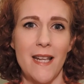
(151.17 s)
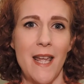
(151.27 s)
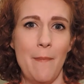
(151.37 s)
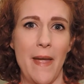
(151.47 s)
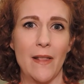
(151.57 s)

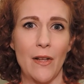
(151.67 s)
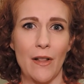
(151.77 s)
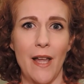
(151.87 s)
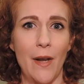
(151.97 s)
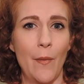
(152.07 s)
it may
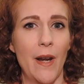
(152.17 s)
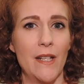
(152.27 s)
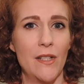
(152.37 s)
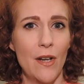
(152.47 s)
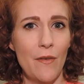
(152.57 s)
look like when
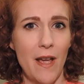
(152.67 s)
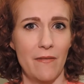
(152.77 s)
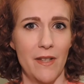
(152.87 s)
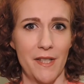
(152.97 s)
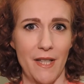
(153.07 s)
I don't
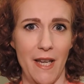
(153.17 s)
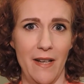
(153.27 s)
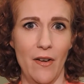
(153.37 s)
have this light